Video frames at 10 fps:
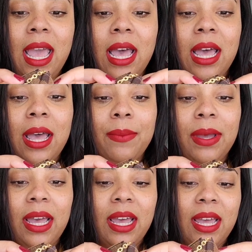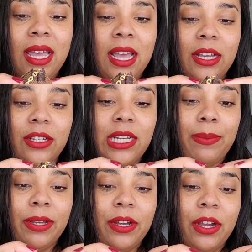a
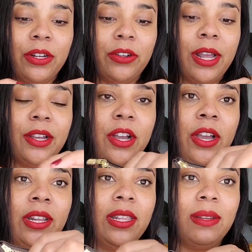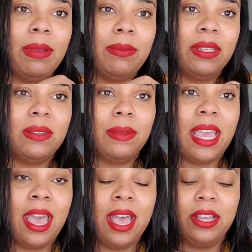debit card or credit card, and then maybe some
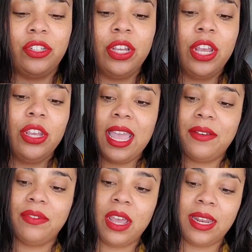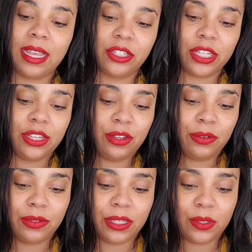cash. I have not actually
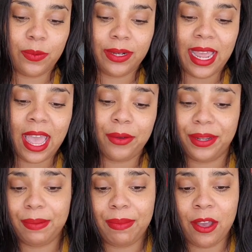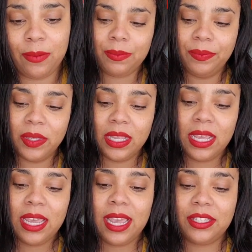used this one out and about.
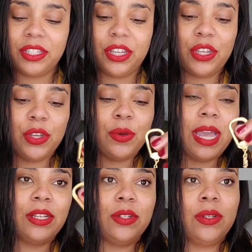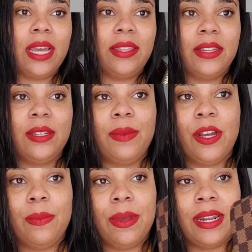It's cute. I do like the
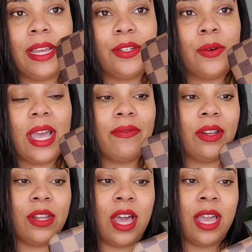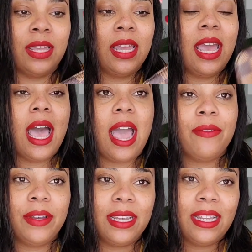Damier ebene. I don't have a lot. I
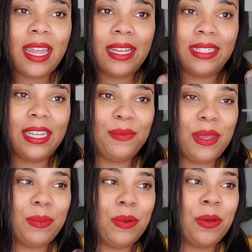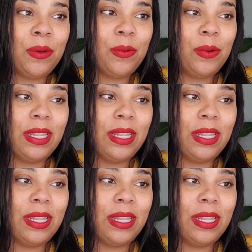really like seeing people when